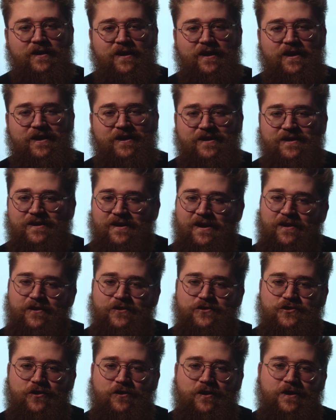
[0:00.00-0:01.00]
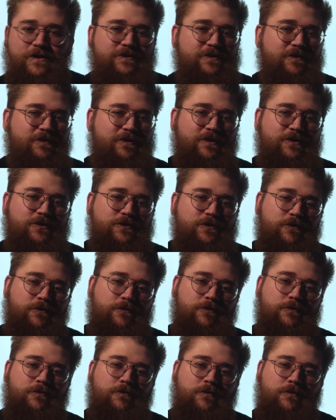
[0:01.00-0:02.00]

acknowledge our isolation,